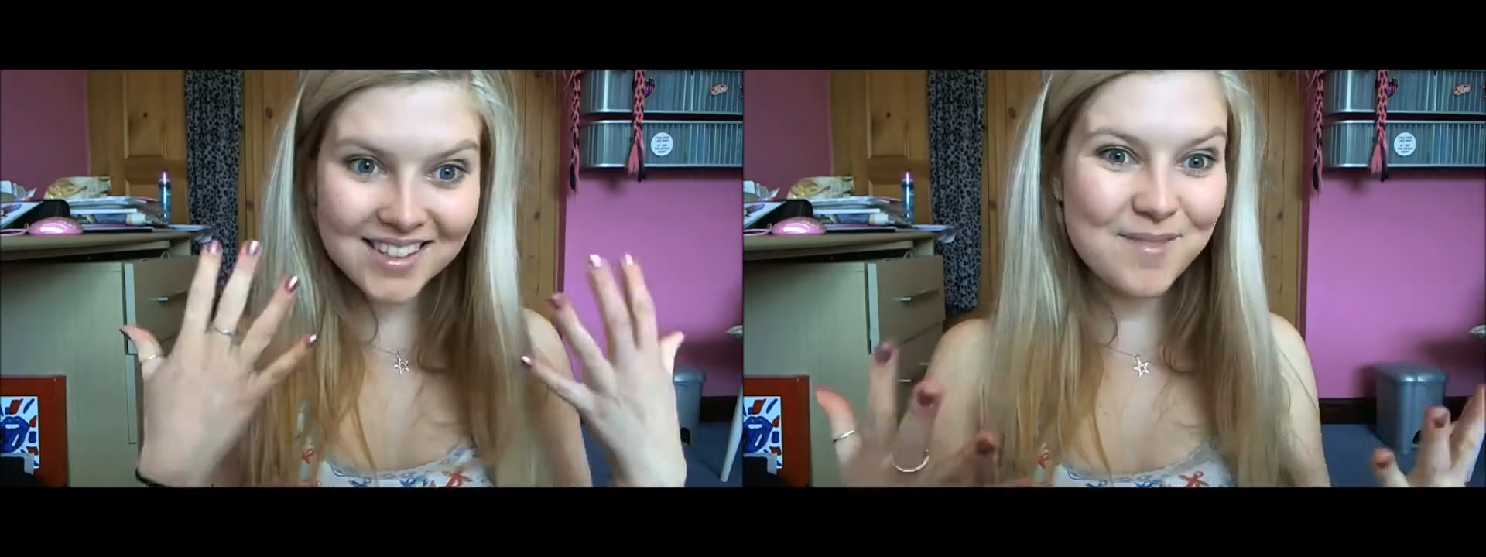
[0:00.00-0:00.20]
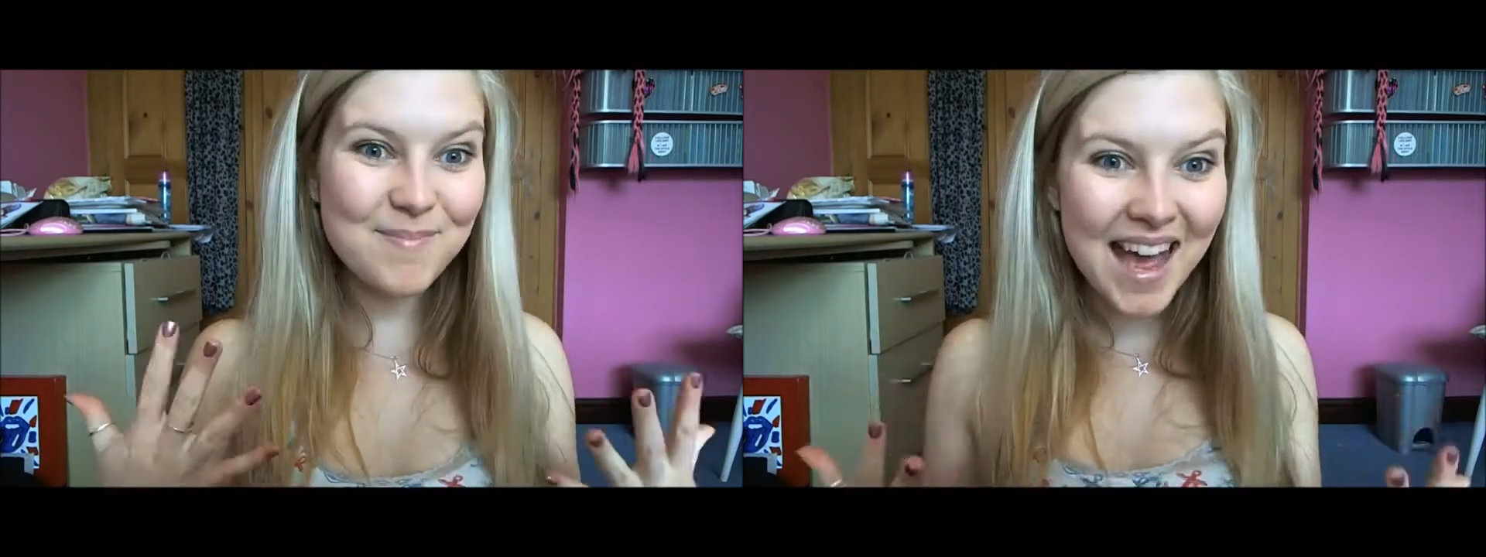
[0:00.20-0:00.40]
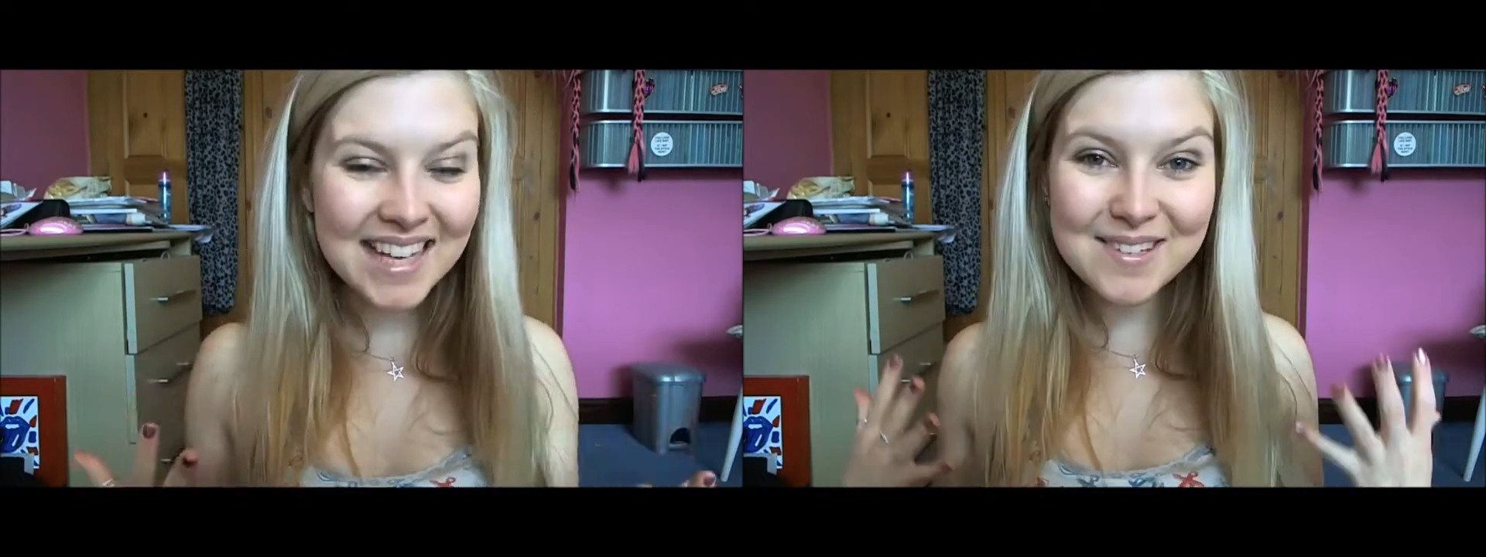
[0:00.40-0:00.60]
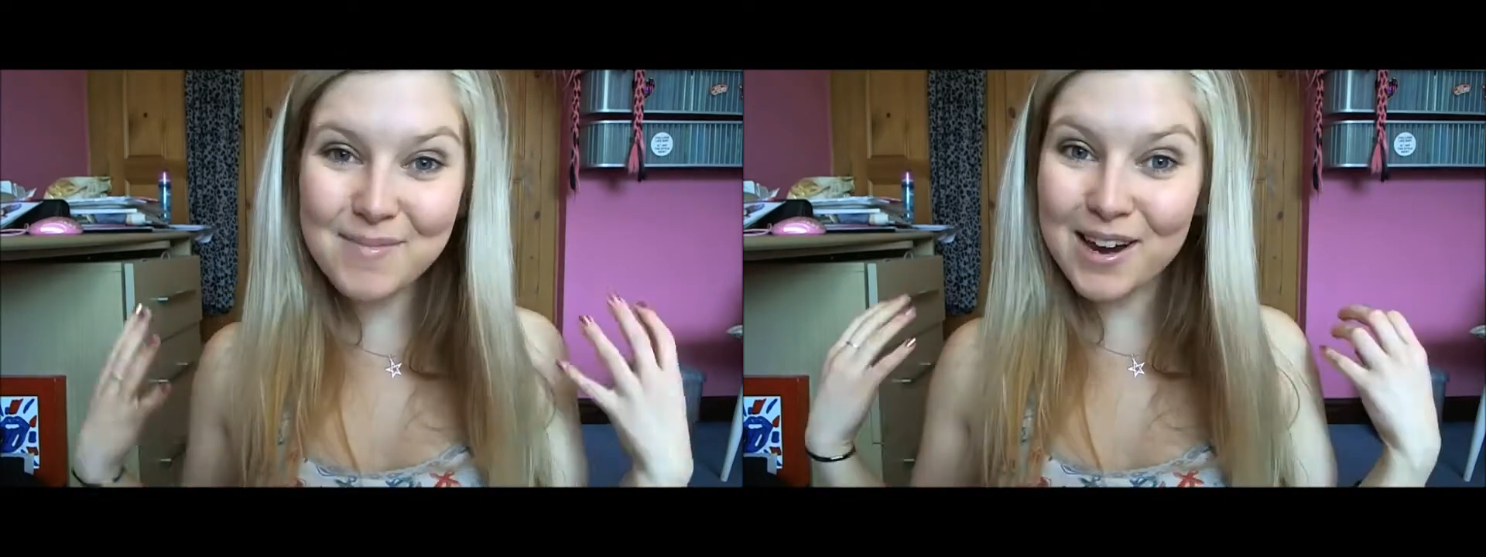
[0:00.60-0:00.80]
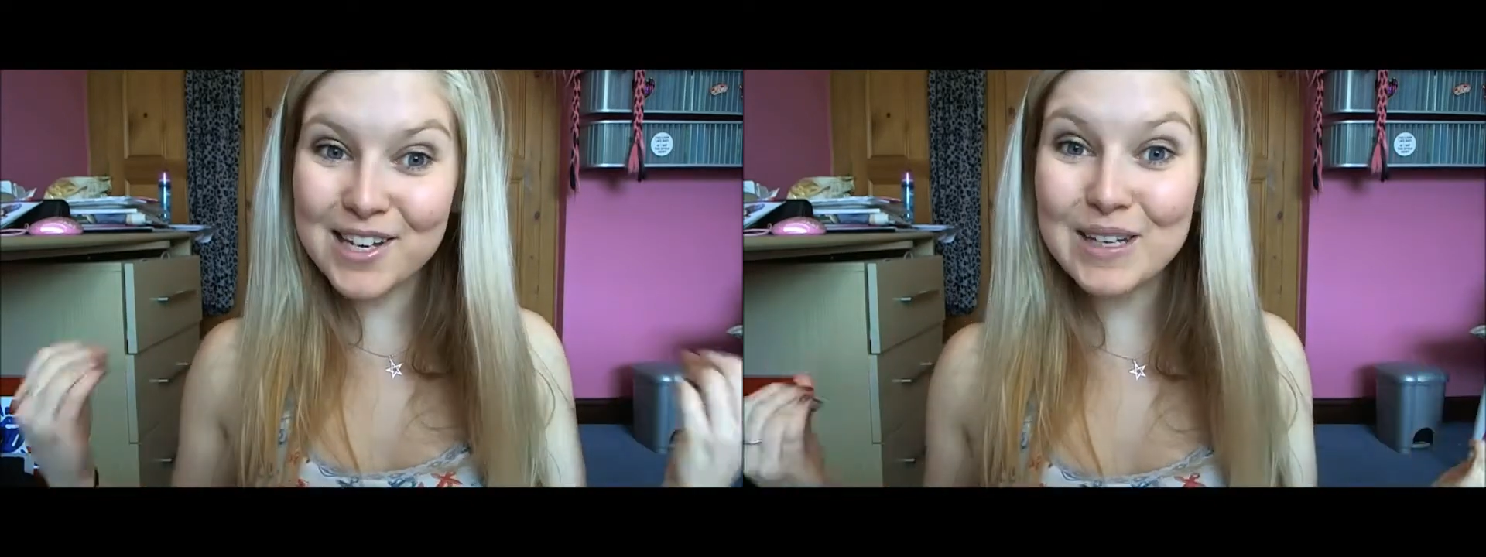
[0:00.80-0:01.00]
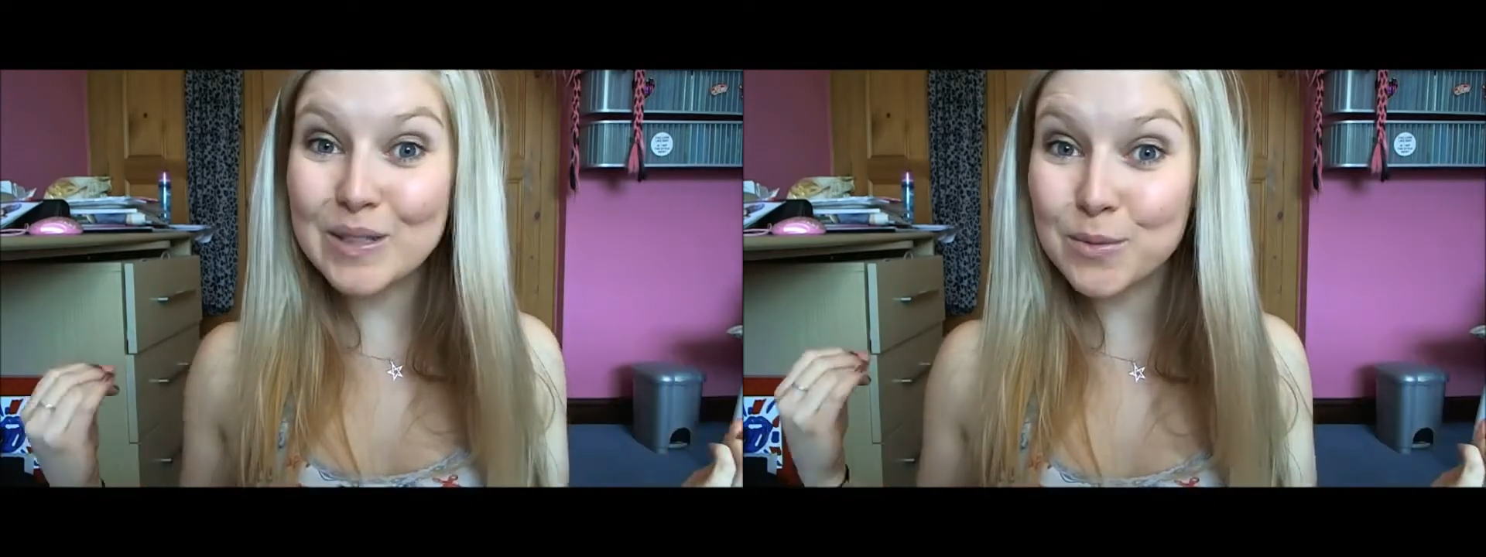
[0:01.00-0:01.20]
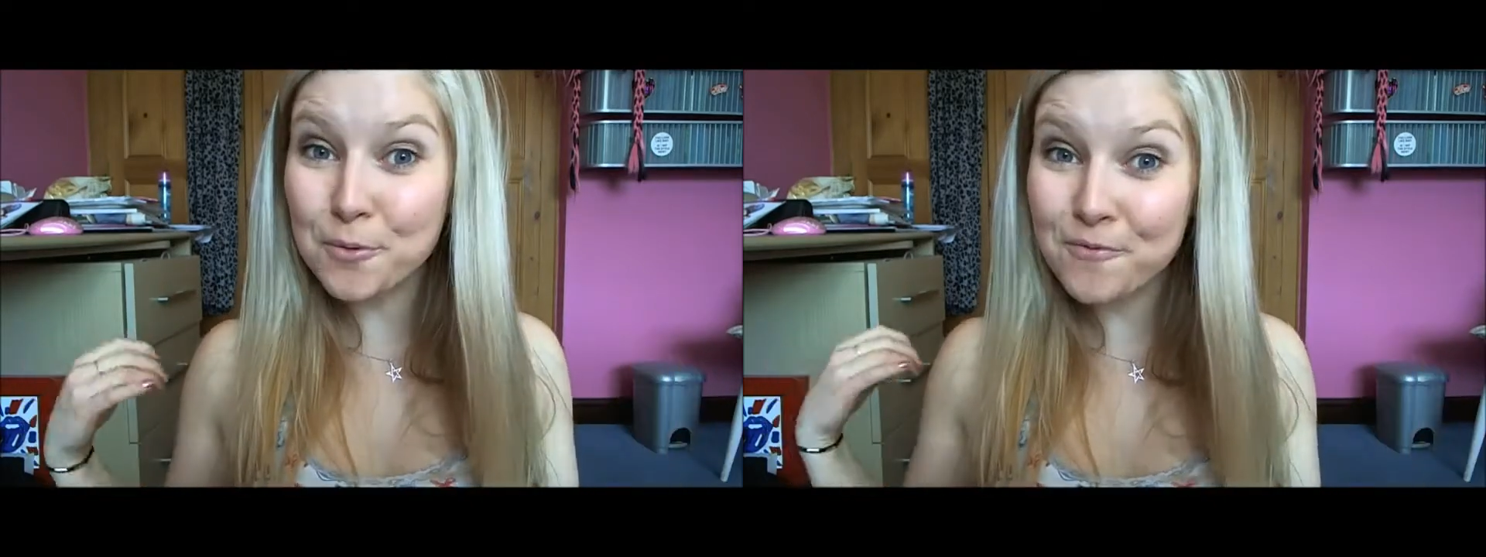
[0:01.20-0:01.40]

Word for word: compared to my usual